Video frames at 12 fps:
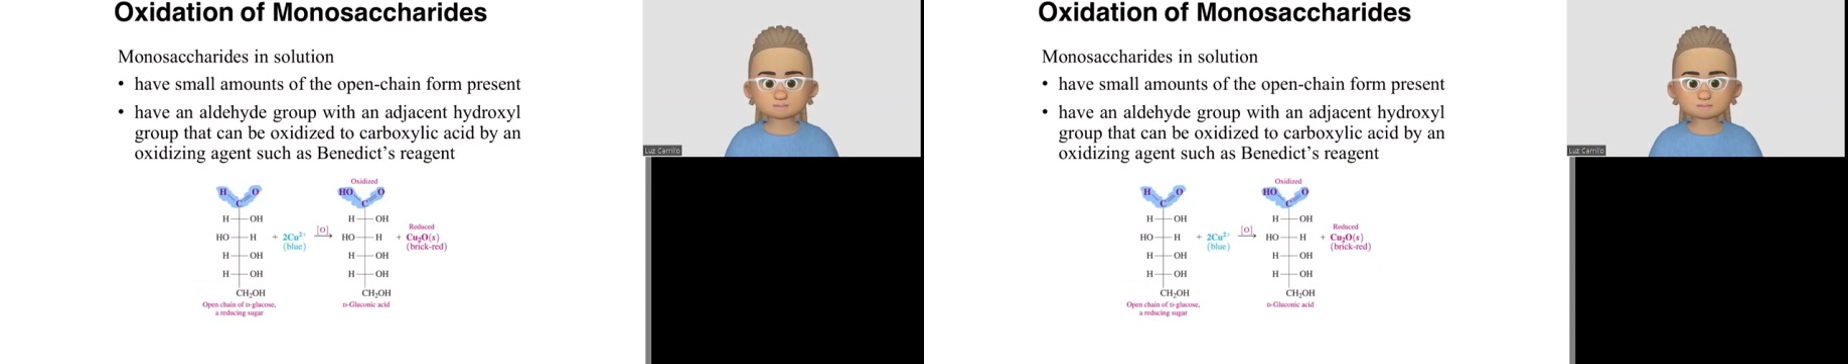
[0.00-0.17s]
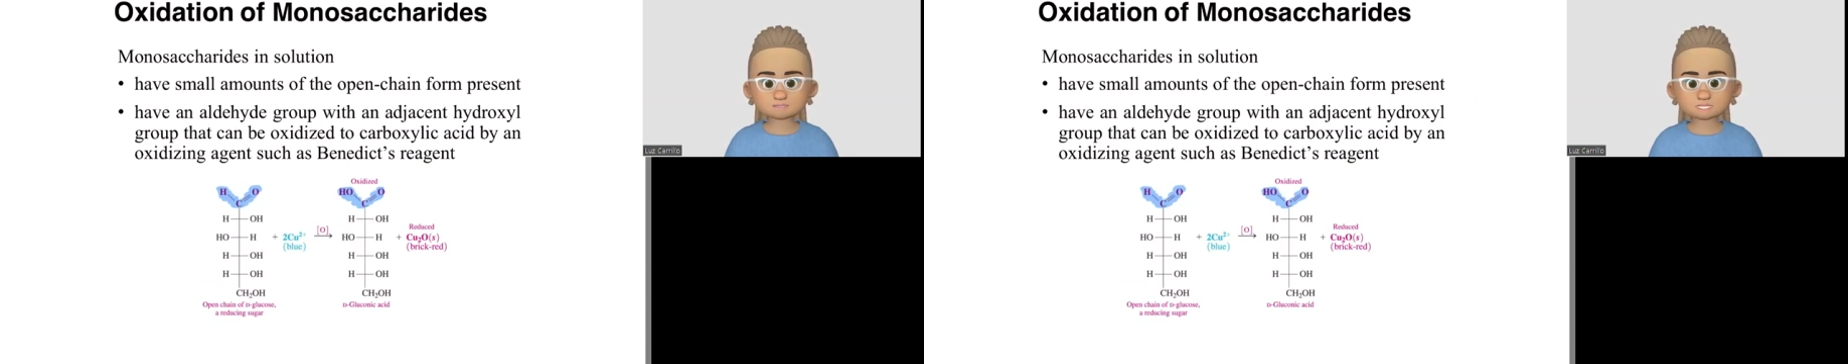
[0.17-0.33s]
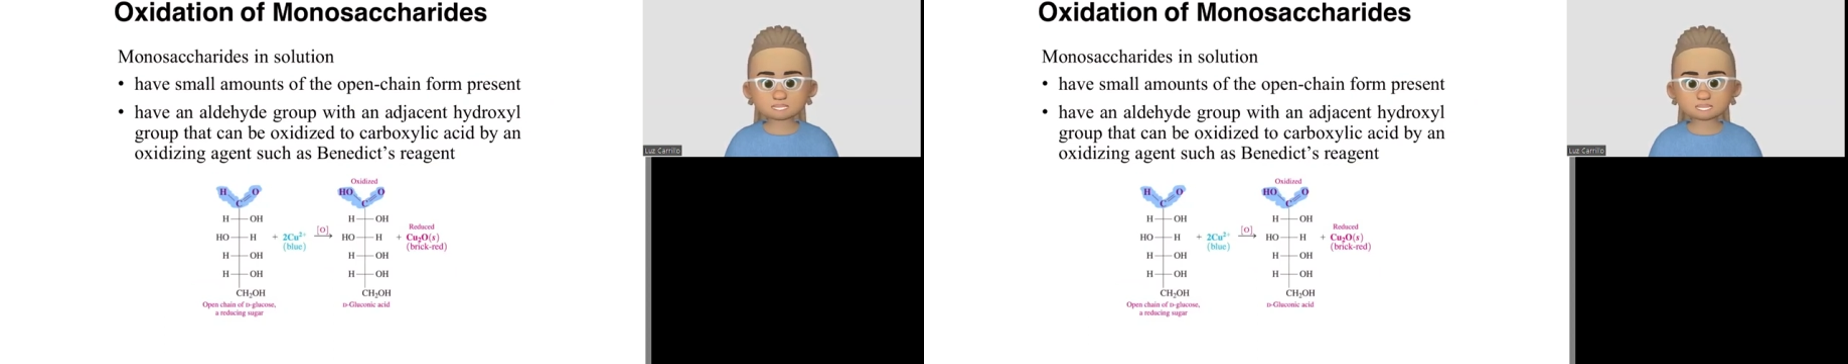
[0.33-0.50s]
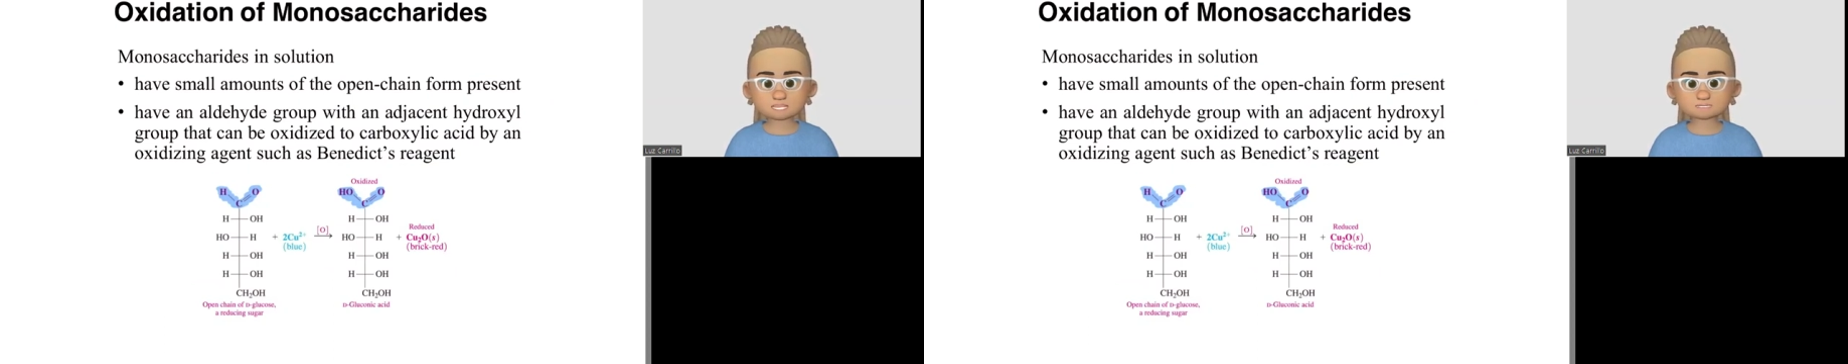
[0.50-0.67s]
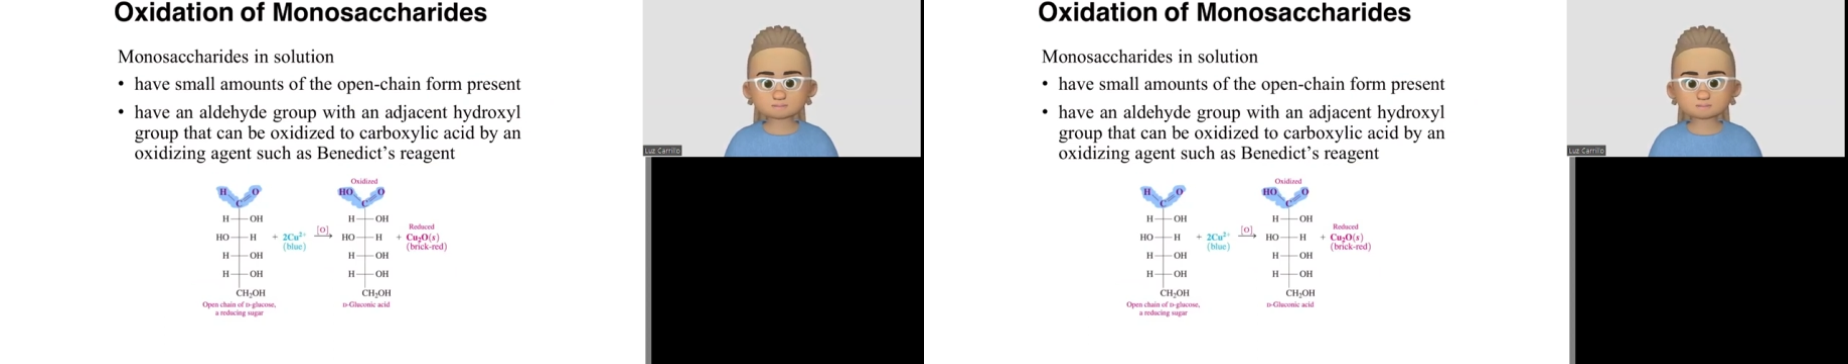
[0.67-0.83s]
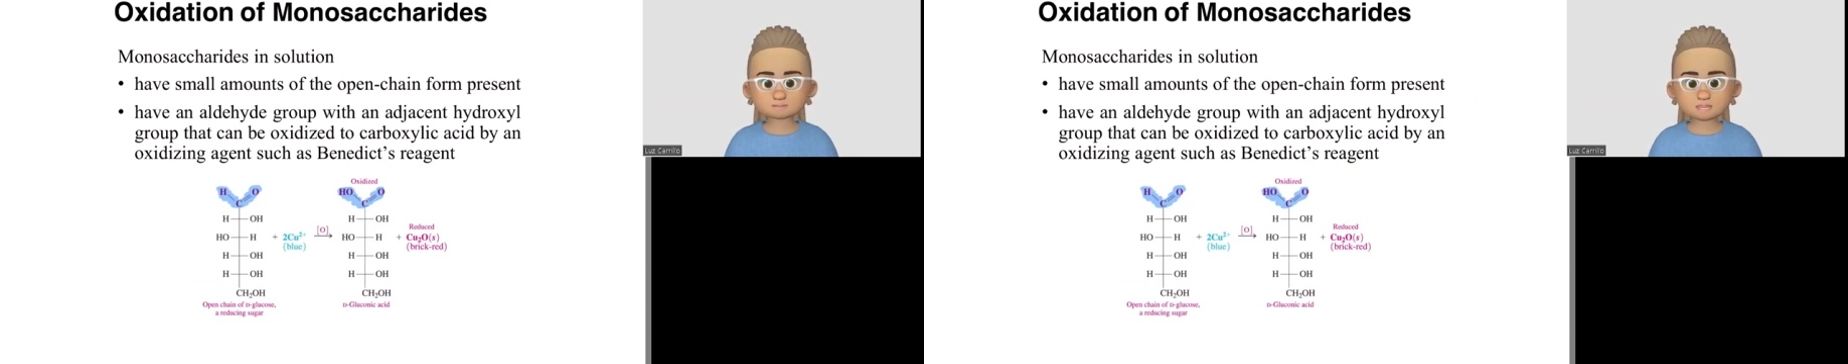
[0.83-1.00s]
red
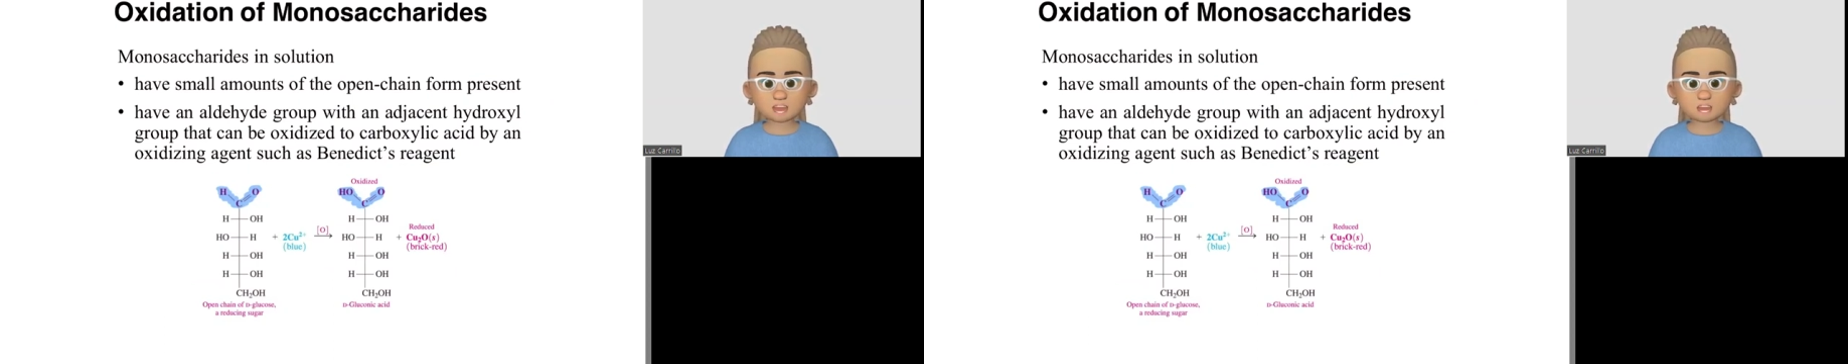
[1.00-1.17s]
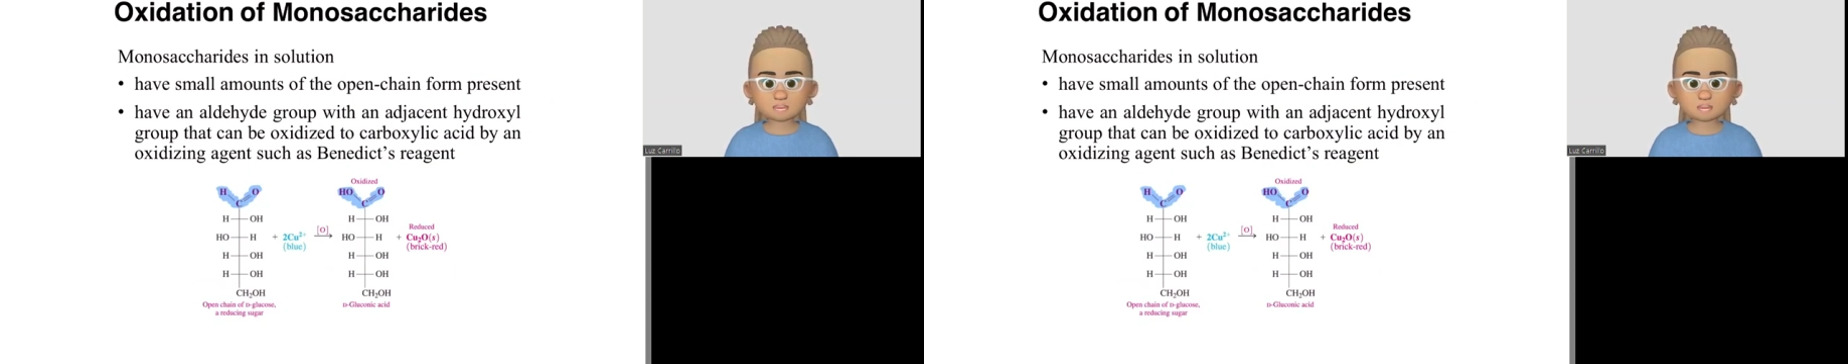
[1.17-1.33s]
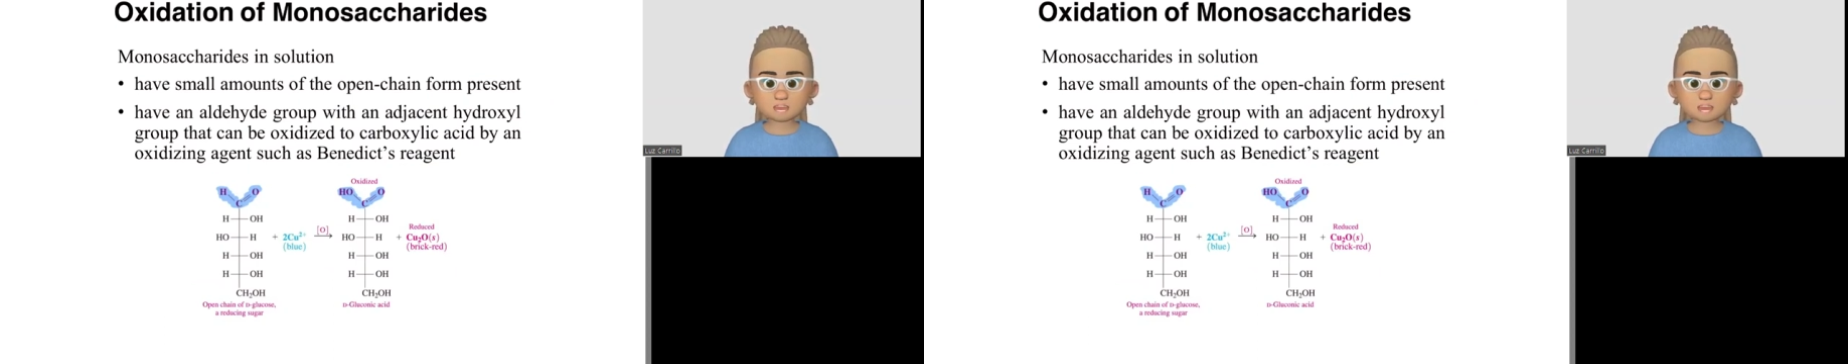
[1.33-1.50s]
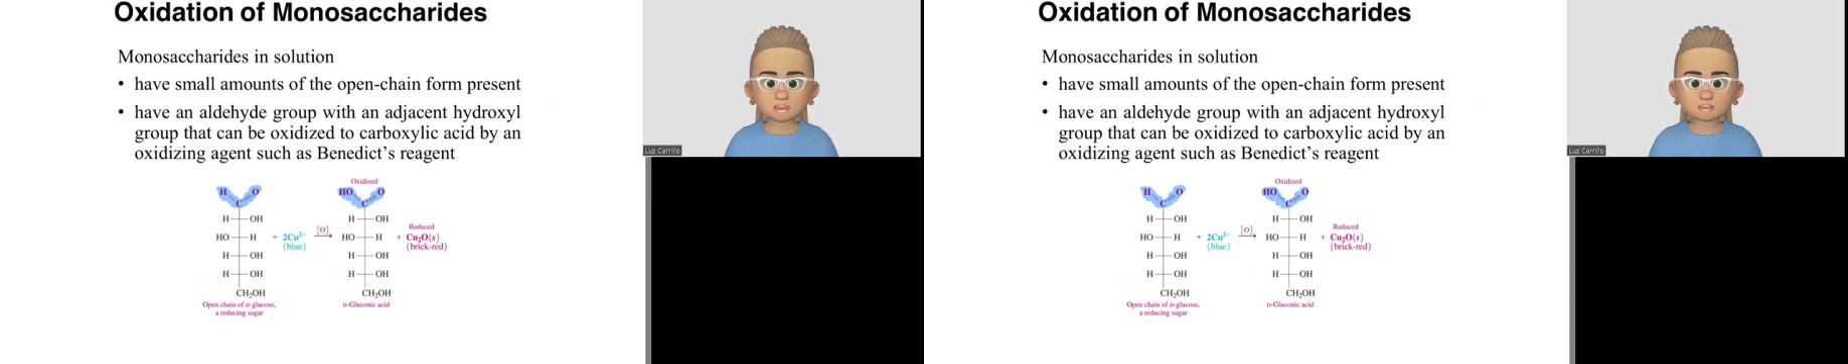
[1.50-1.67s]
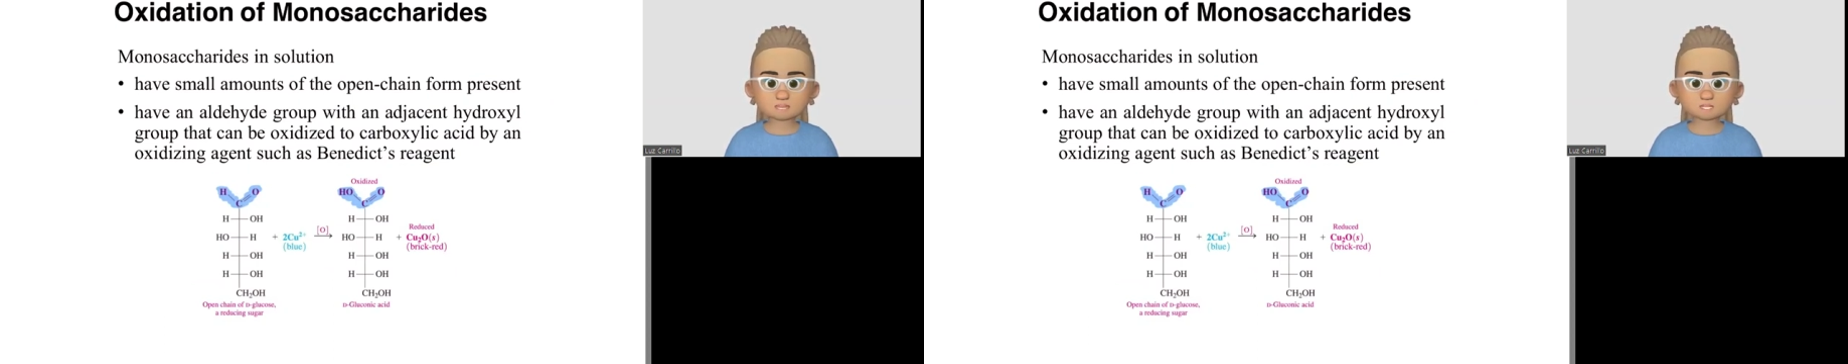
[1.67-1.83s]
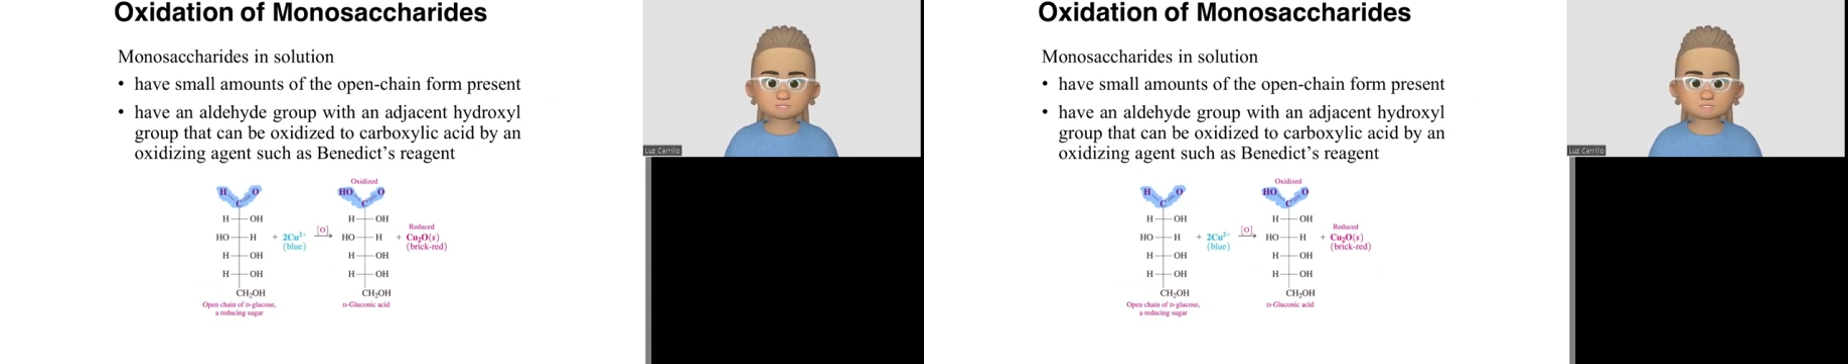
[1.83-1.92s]
compound,